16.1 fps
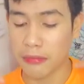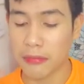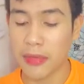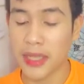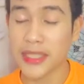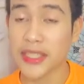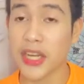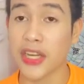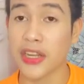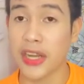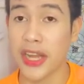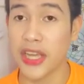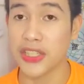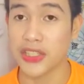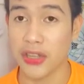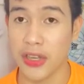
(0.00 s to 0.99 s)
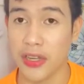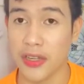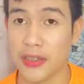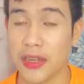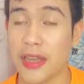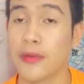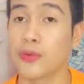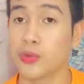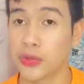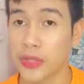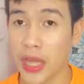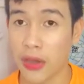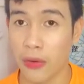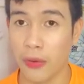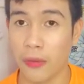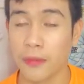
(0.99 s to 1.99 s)
my circulation ng
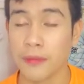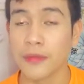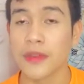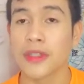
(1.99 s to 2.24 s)
utak ko.